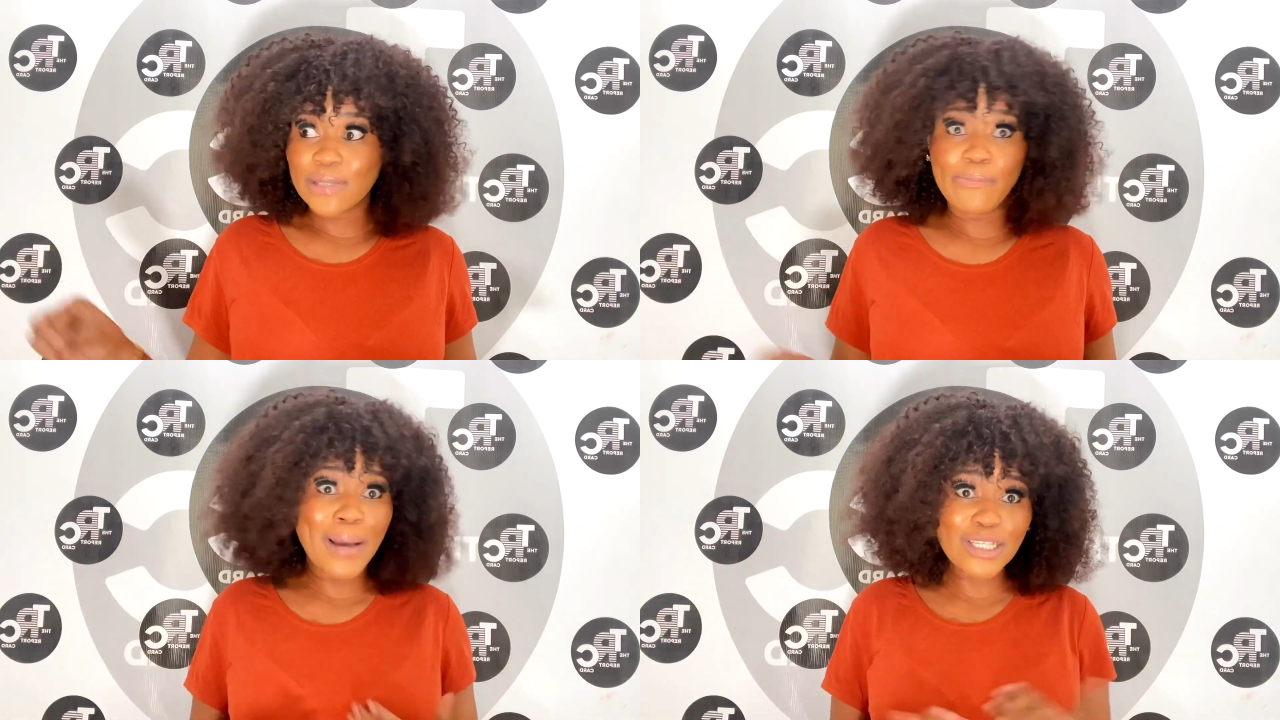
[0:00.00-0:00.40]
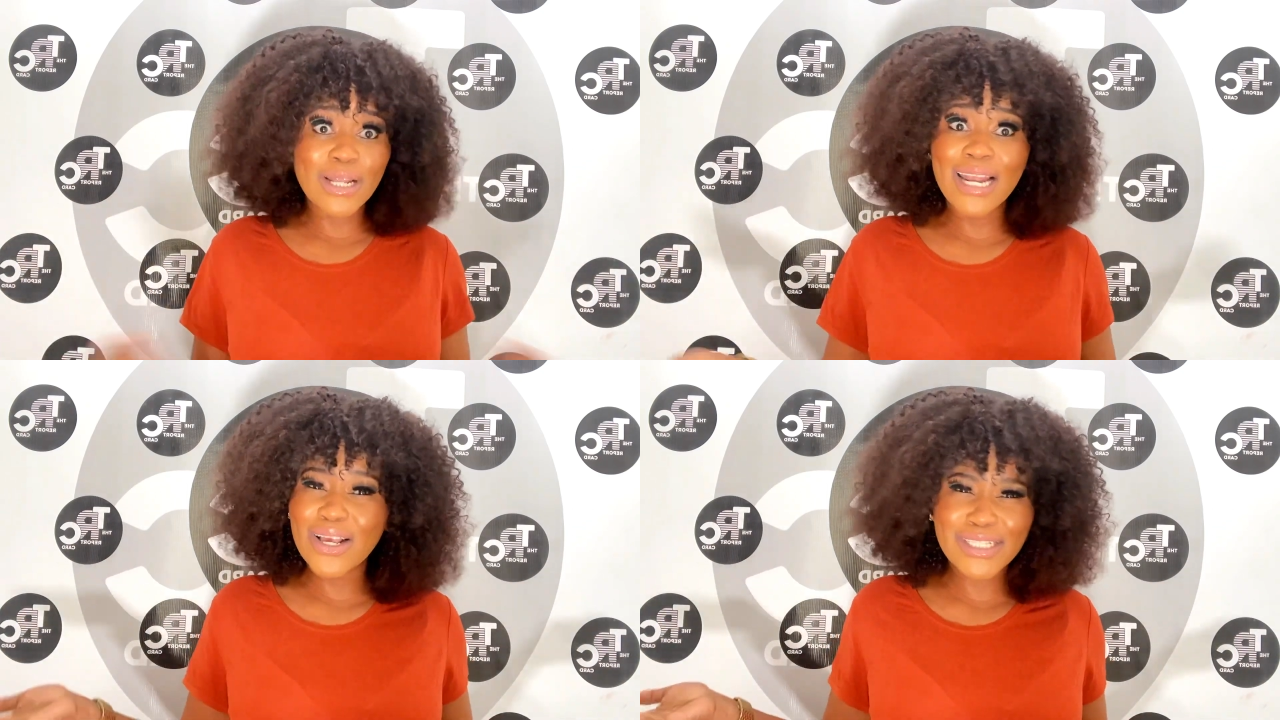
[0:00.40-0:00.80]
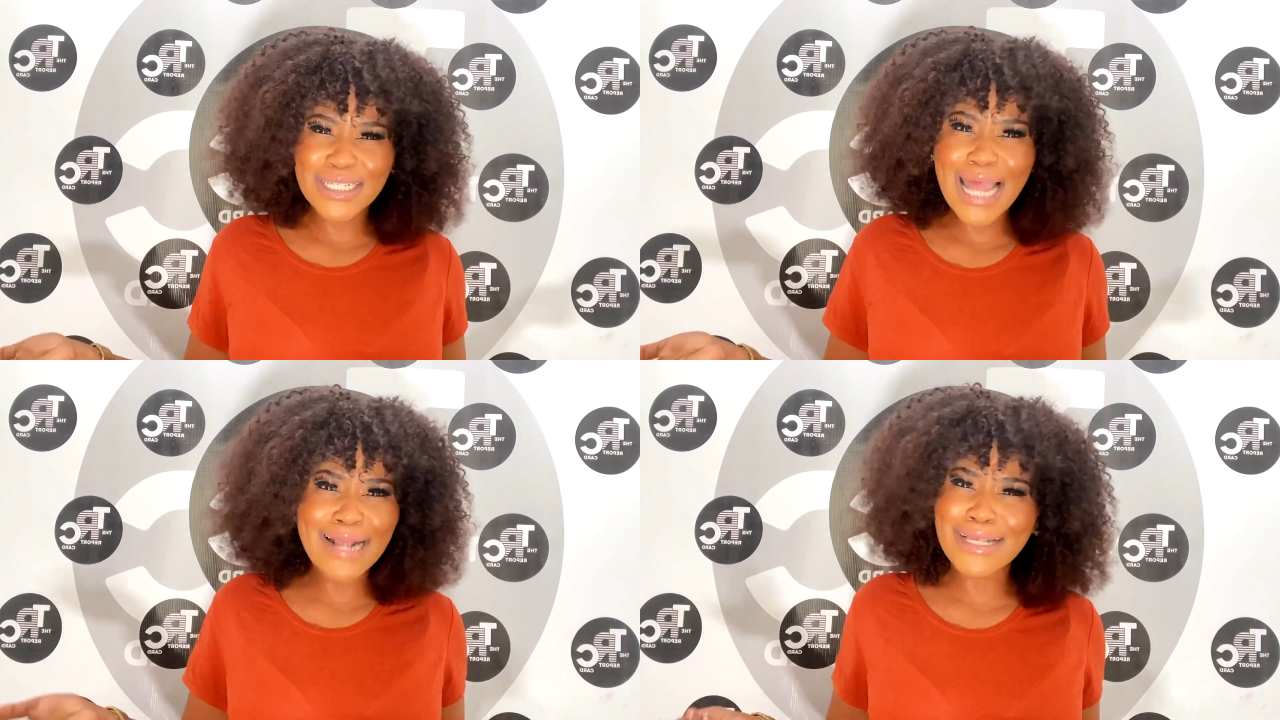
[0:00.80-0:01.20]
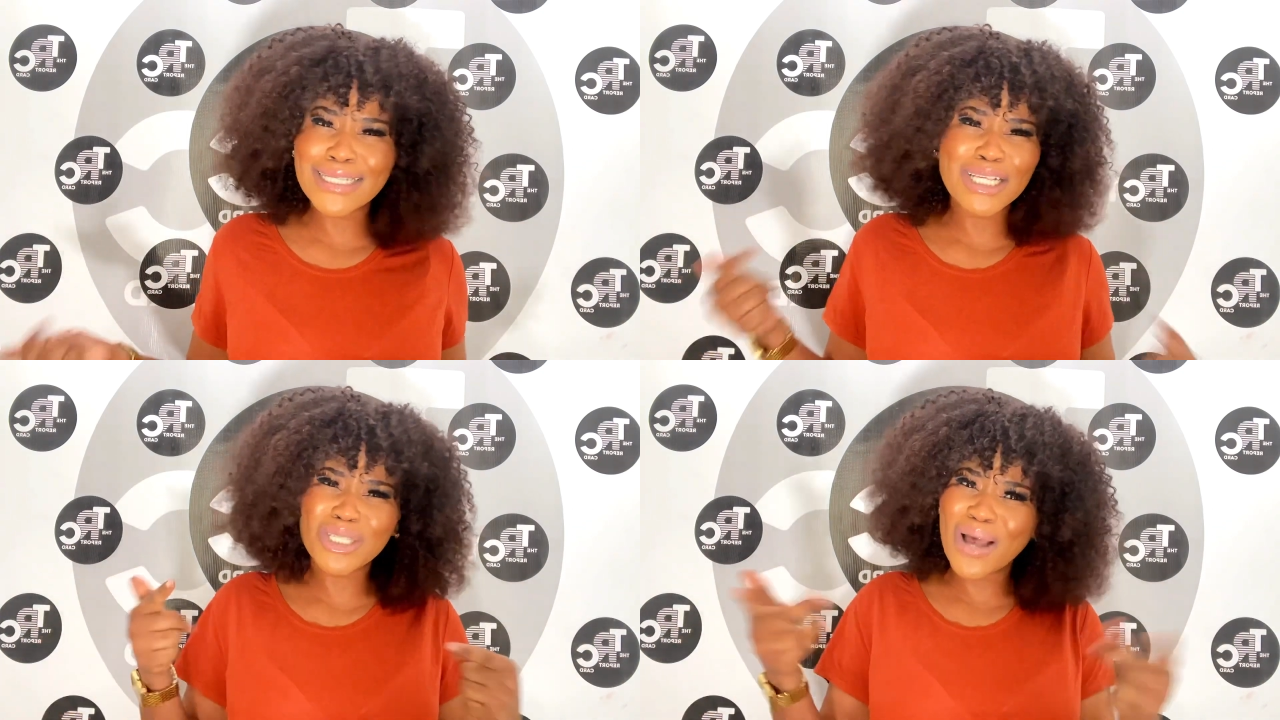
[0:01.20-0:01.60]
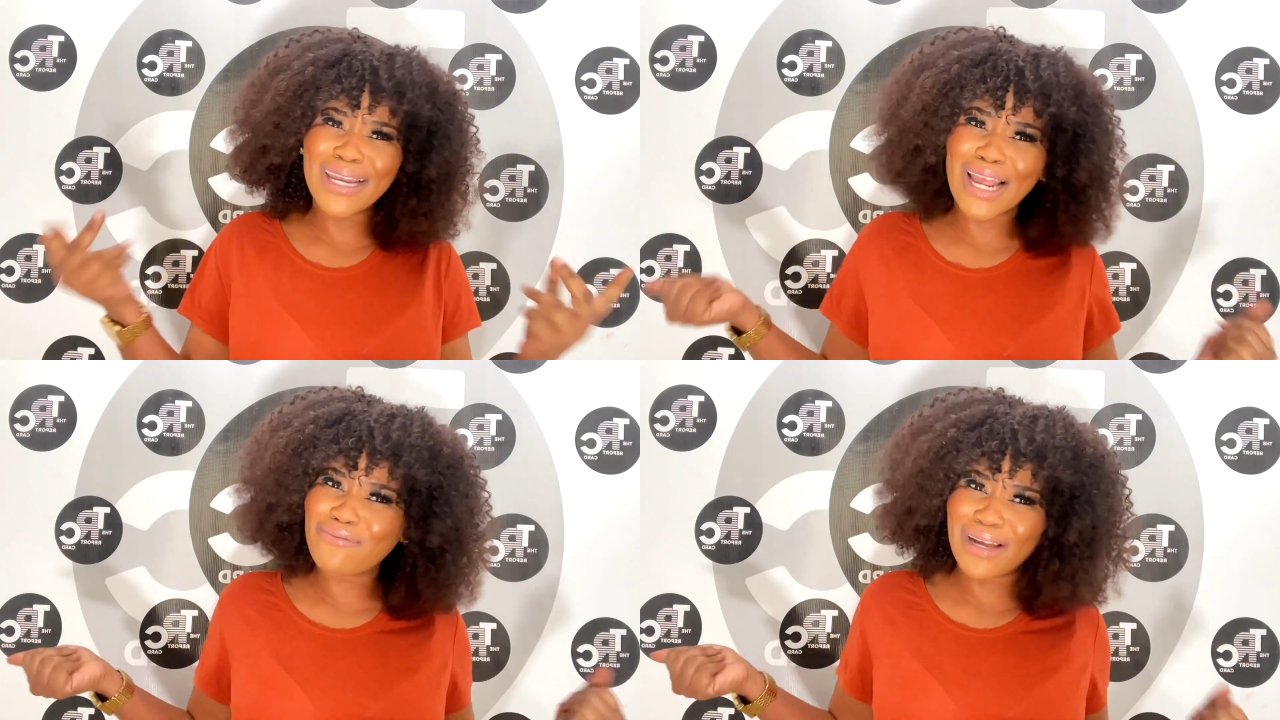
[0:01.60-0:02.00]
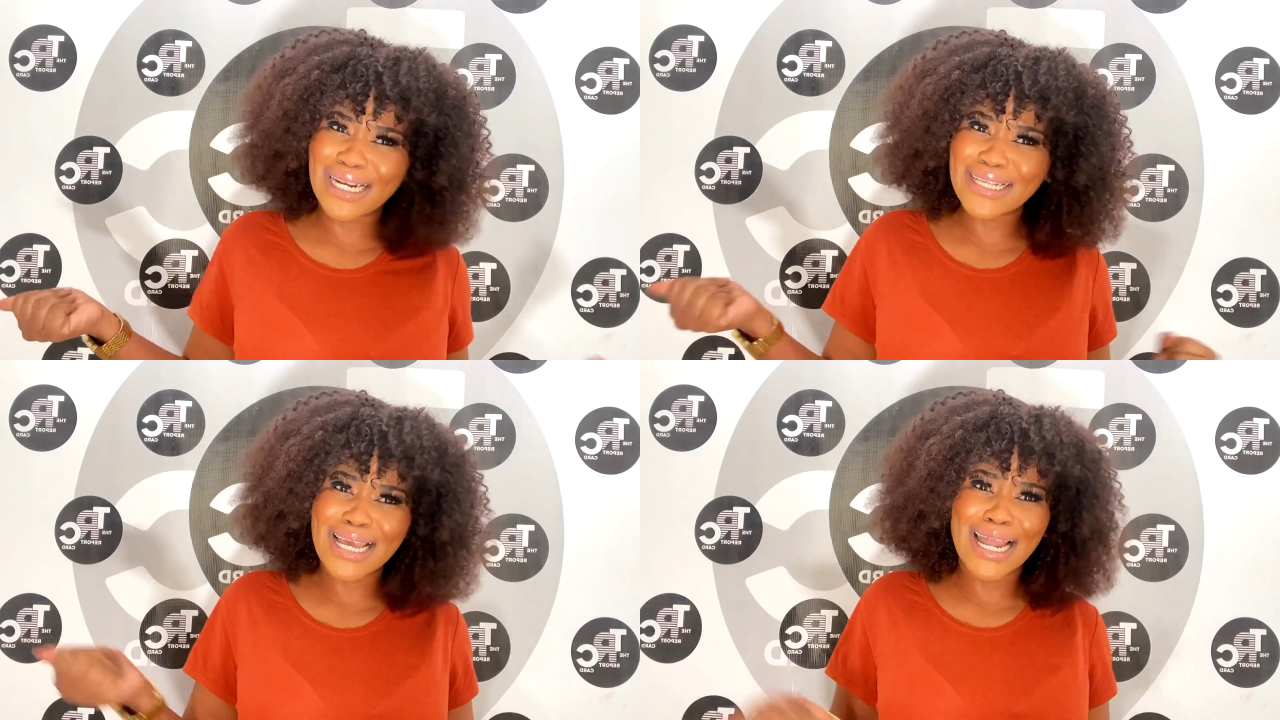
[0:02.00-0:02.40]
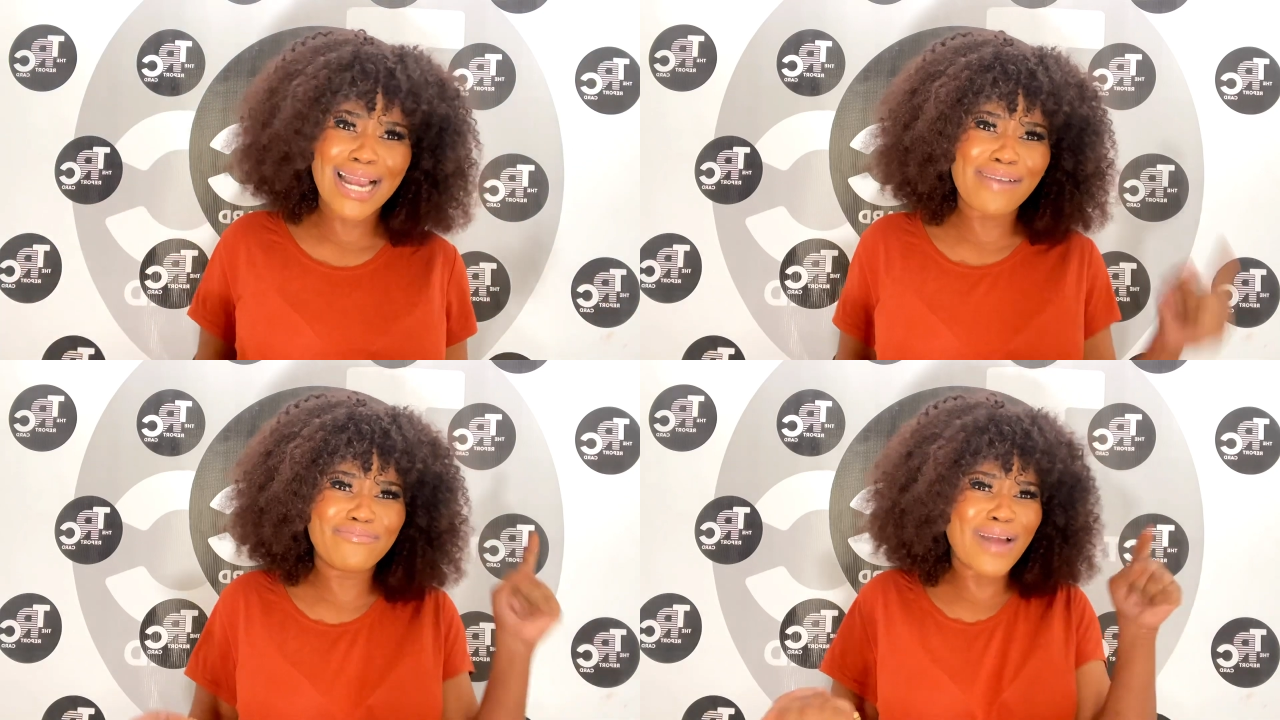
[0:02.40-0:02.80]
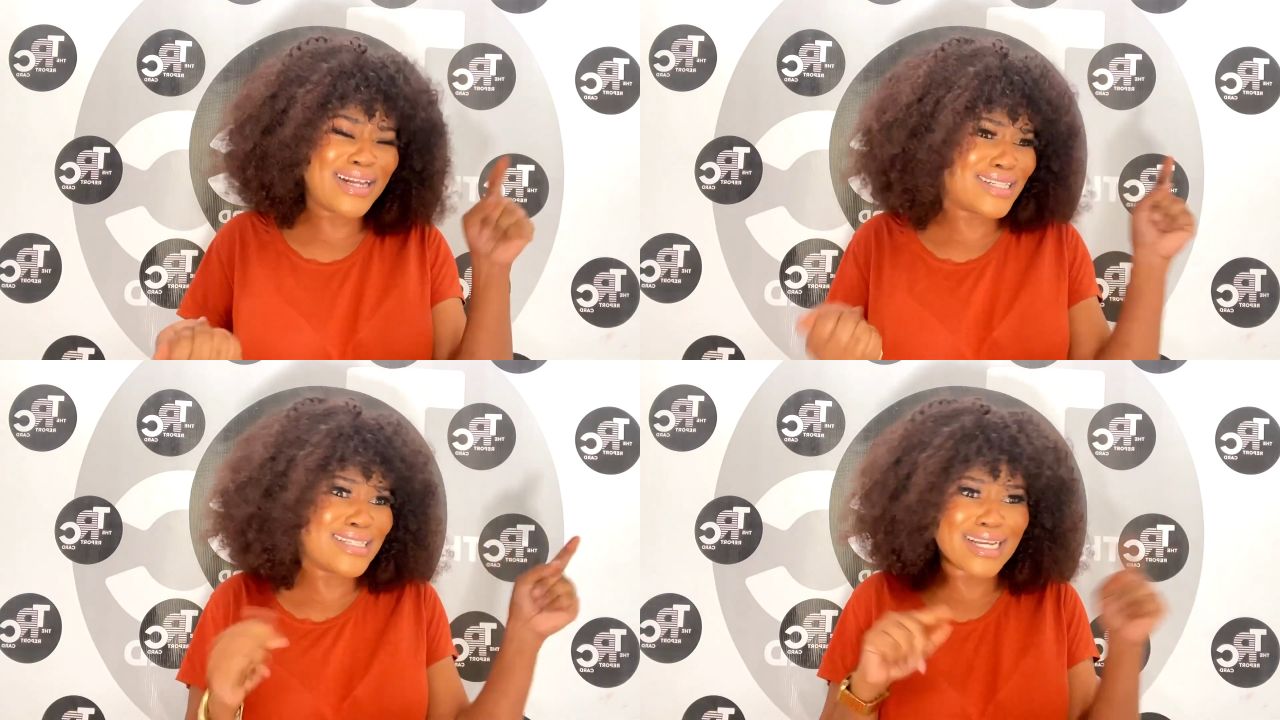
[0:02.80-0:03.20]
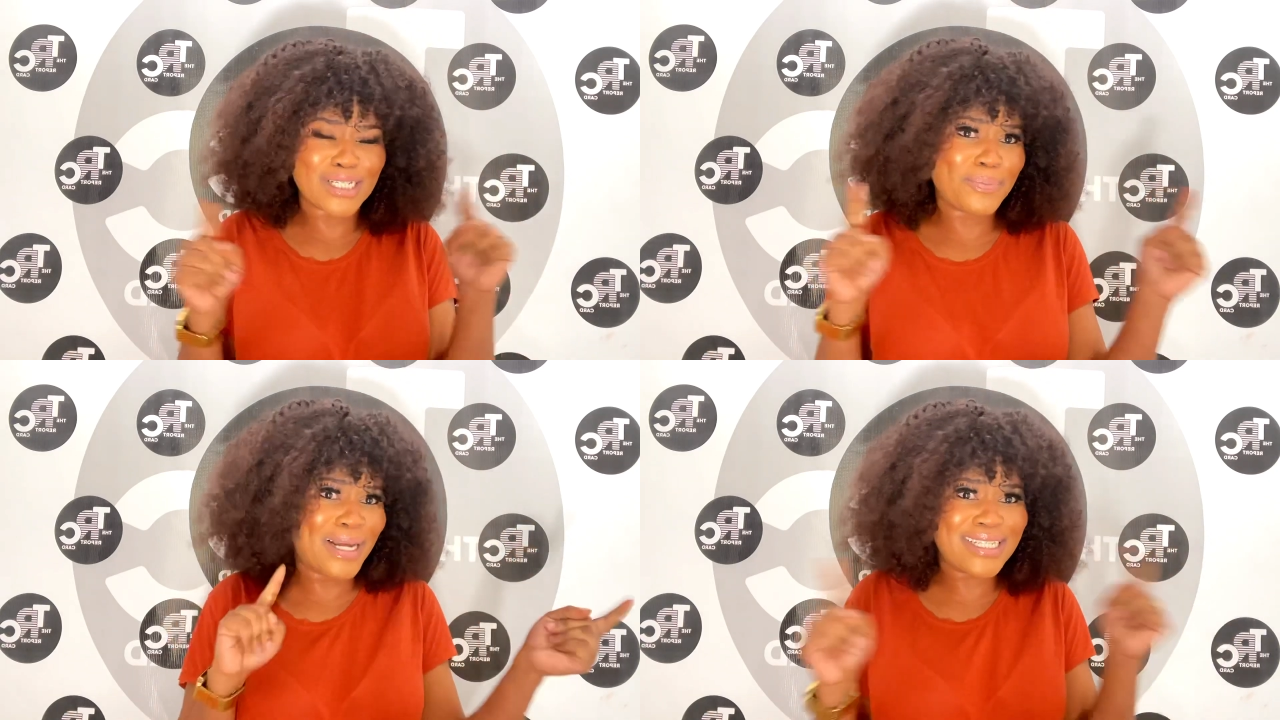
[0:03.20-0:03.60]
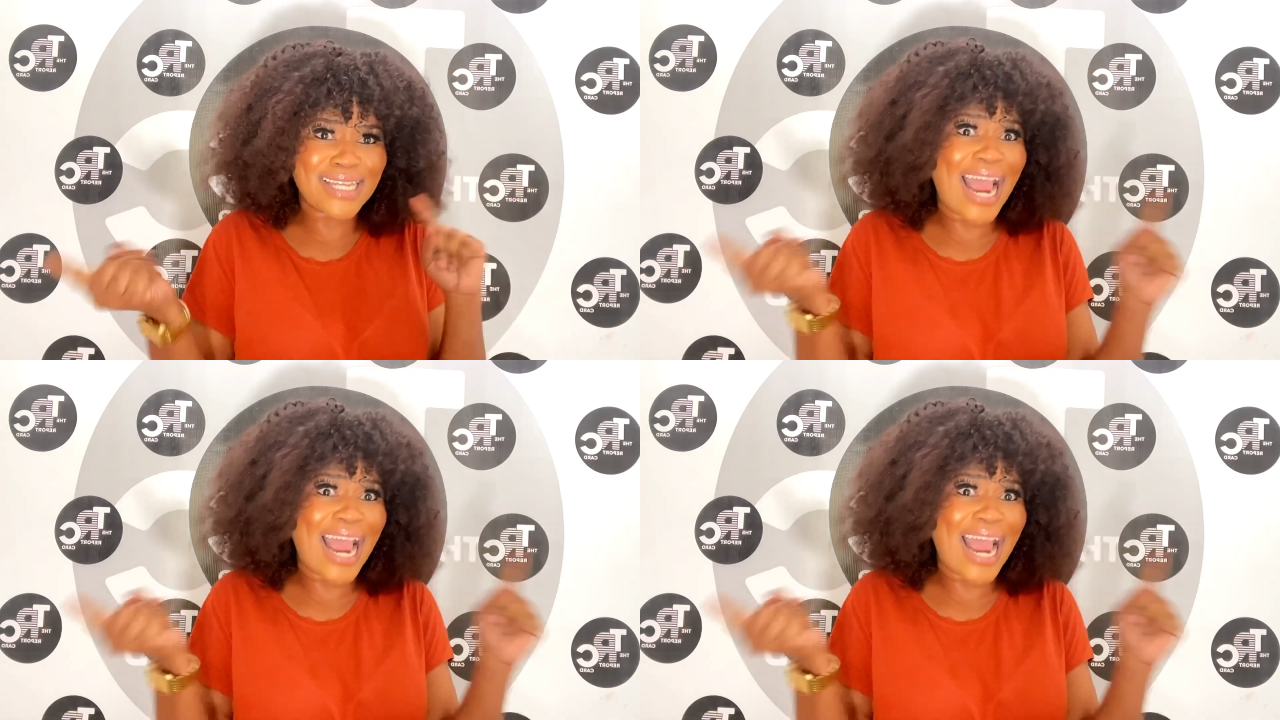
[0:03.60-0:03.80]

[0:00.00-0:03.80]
Personally, I was just like, this is so unlike Vanessa. Like, I didn't expect it.